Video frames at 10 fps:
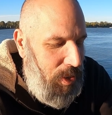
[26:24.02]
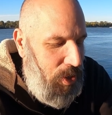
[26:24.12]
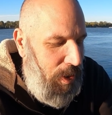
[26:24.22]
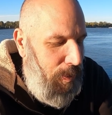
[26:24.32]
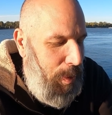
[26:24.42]

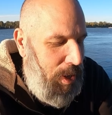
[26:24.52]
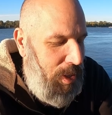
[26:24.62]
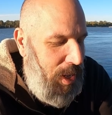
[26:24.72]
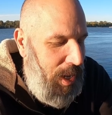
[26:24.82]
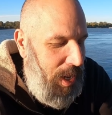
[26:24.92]
Jeff
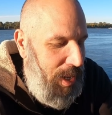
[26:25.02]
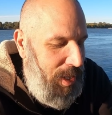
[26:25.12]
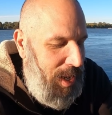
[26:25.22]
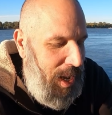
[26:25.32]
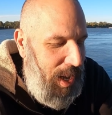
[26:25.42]
Buckley
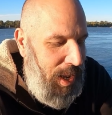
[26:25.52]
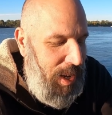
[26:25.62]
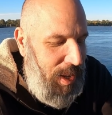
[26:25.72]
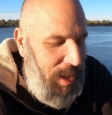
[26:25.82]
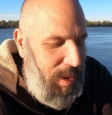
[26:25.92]

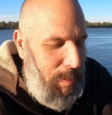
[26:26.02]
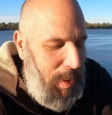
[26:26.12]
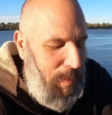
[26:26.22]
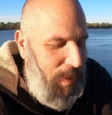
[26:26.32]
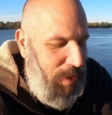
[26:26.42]
died in
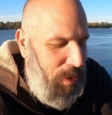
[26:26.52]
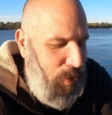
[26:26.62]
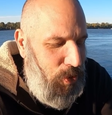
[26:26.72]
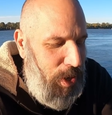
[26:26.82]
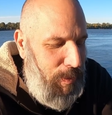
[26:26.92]
Memphis.
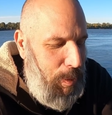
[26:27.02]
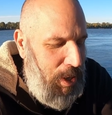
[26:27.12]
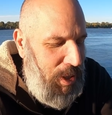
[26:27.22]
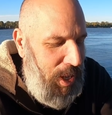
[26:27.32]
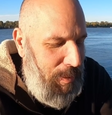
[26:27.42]
Who's Jeff
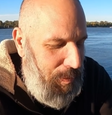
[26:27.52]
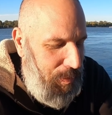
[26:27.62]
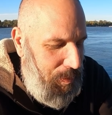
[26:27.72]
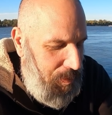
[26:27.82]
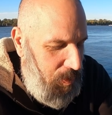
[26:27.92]
Buckley?
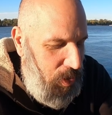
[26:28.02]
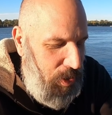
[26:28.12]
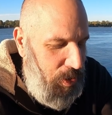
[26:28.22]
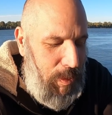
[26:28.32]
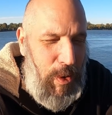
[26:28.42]

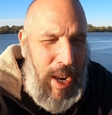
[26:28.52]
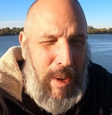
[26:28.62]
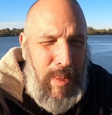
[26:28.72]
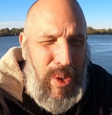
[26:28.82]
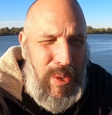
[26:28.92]
Just some
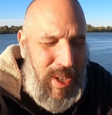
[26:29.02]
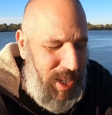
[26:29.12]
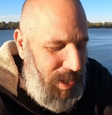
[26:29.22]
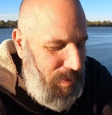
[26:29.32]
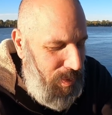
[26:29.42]
random dude that
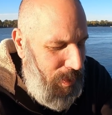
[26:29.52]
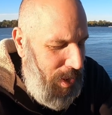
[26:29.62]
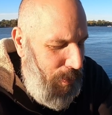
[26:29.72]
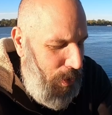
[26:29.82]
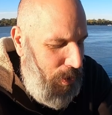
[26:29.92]

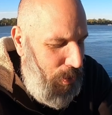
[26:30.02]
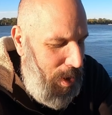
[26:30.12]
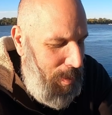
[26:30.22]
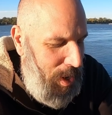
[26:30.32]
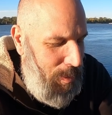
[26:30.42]
went for a
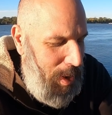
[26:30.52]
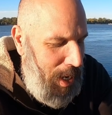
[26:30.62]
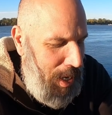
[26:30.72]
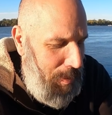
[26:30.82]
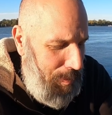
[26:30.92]
swim, didn't
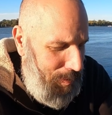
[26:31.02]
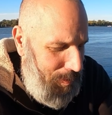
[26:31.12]
make it.